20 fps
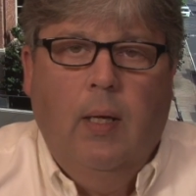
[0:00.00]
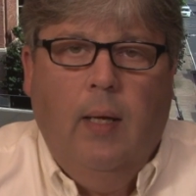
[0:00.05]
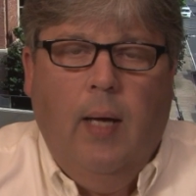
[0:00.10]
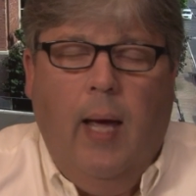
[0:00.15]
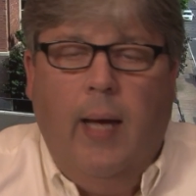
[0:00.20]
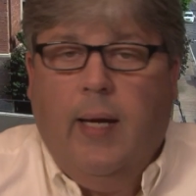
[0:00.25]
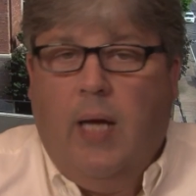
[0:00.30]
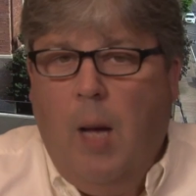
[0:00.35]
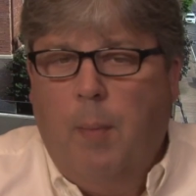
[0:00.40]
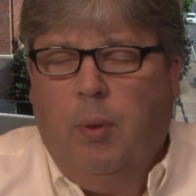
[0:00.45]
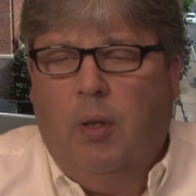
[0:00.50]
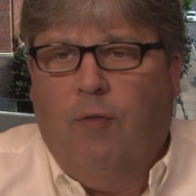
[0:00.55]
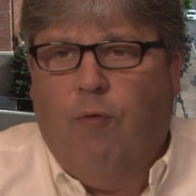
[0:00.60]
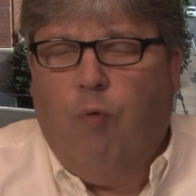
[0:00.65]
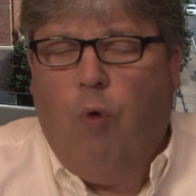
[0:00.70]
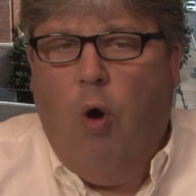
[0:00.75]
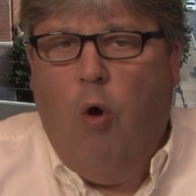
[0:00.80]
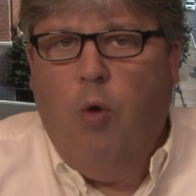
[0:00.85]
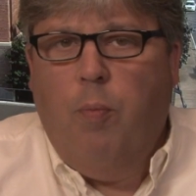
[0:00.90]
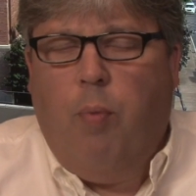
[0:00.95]
A couple
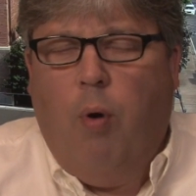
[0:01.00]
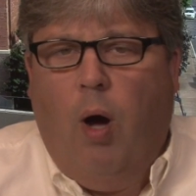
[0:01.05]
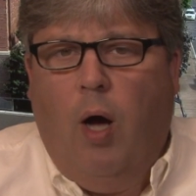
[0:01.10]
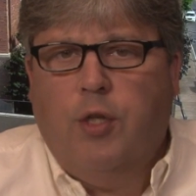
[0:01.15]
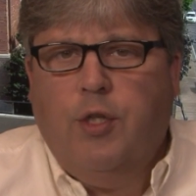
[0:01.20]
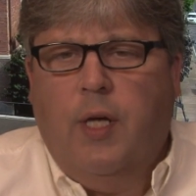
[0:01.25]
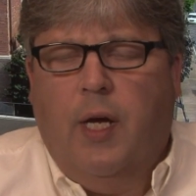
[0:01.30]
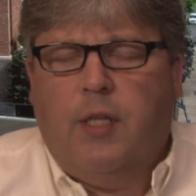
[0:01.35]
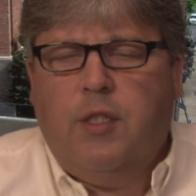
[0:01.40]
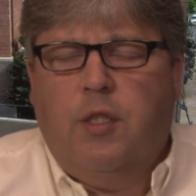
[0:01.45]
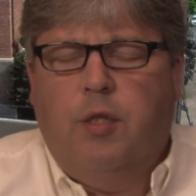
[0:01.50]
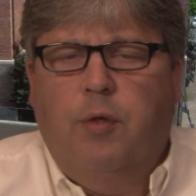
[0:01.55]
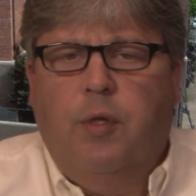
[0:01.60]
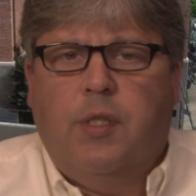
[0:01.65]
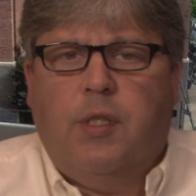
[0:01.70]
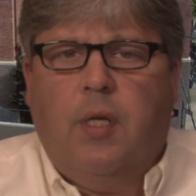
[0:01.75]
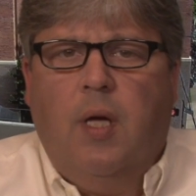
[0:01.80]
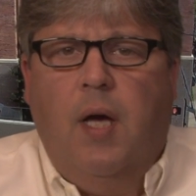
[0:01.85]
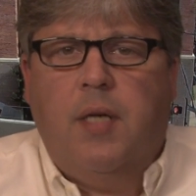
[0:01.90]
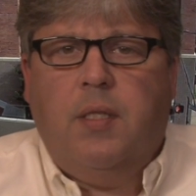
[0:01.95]
of road projects to
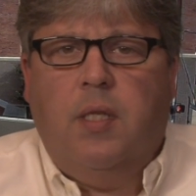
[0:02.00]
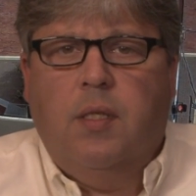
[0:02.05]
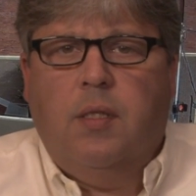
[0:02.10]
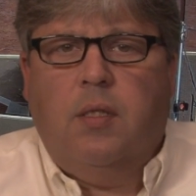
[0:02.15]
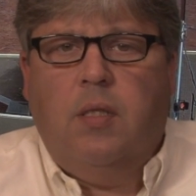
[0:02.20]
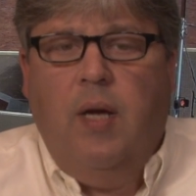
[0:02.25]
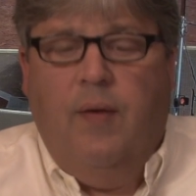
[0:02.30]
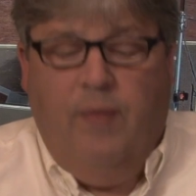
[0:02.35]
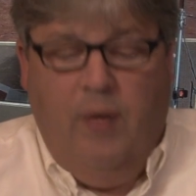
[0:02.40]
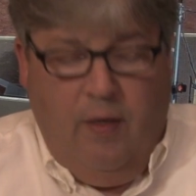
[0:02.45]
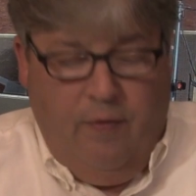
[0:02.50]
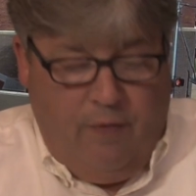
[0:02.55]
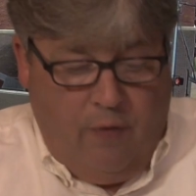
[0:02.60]
discuss this evening.